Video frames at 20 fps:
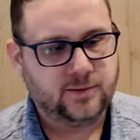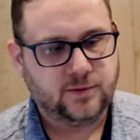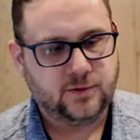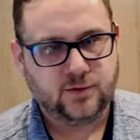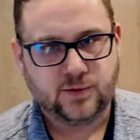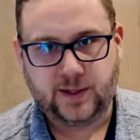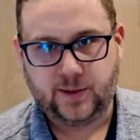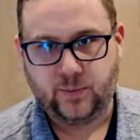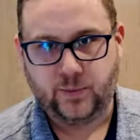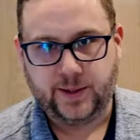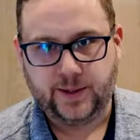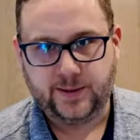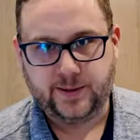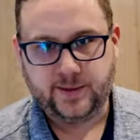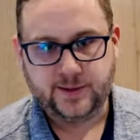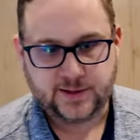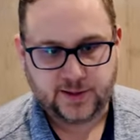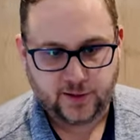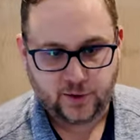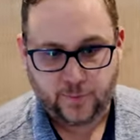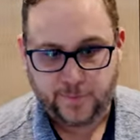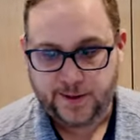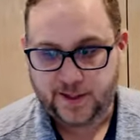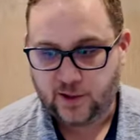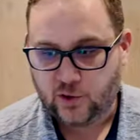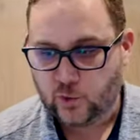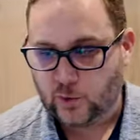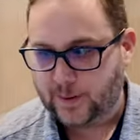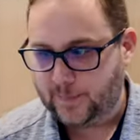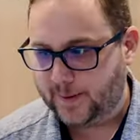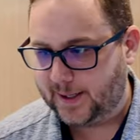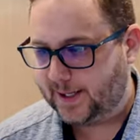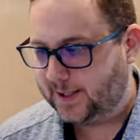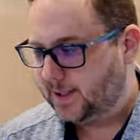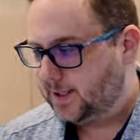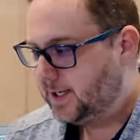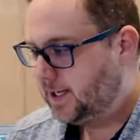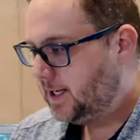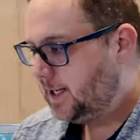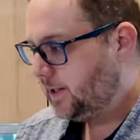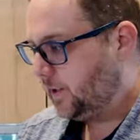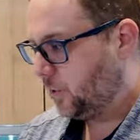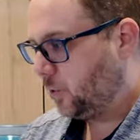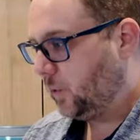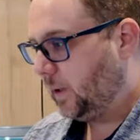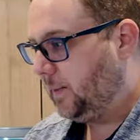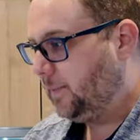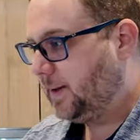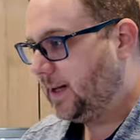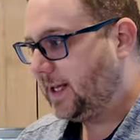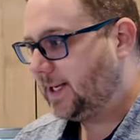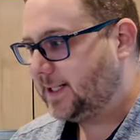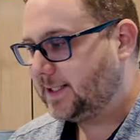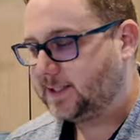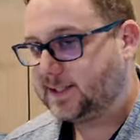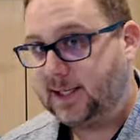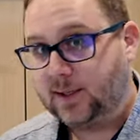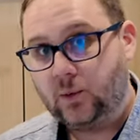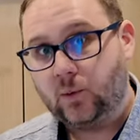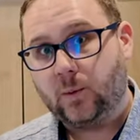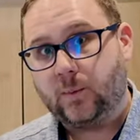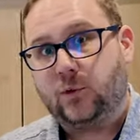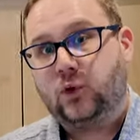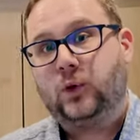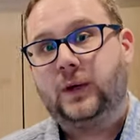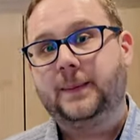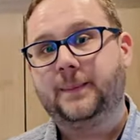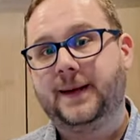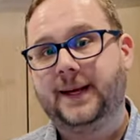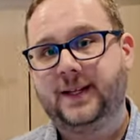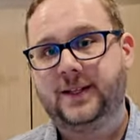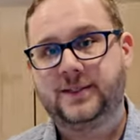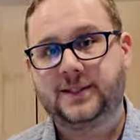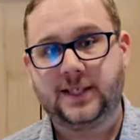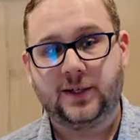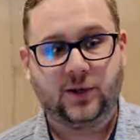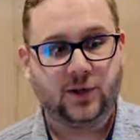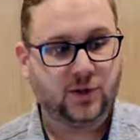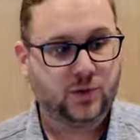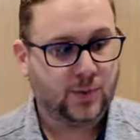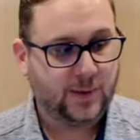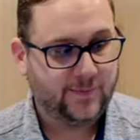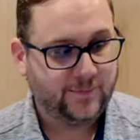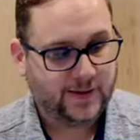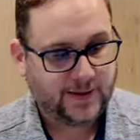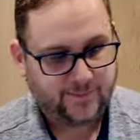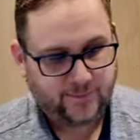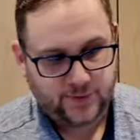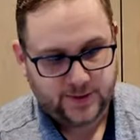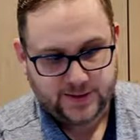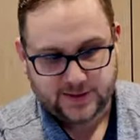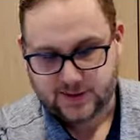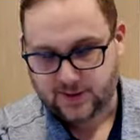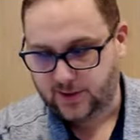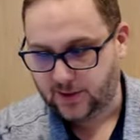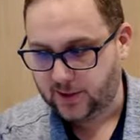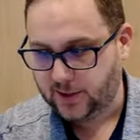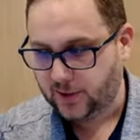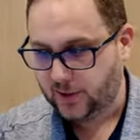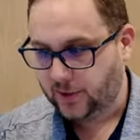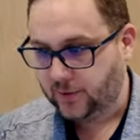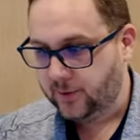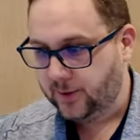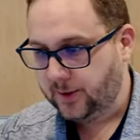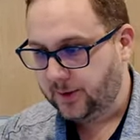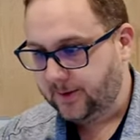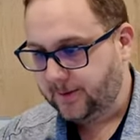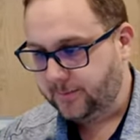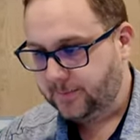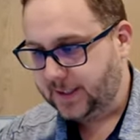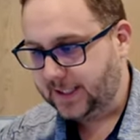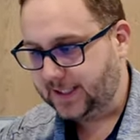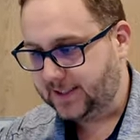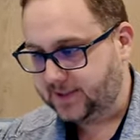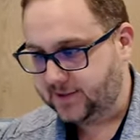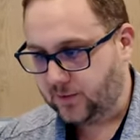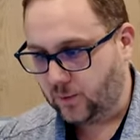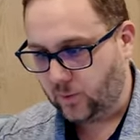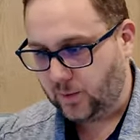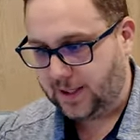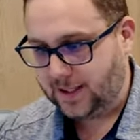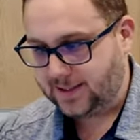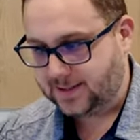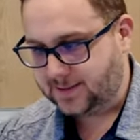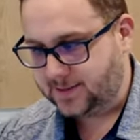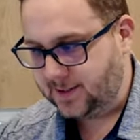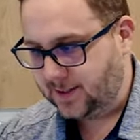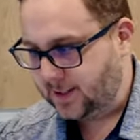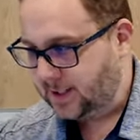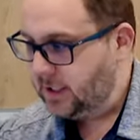Trade Wind. So there'll be the queen bed. The queen bed is the normal queen bed that you see on the 25 foot. It's going to go east to west.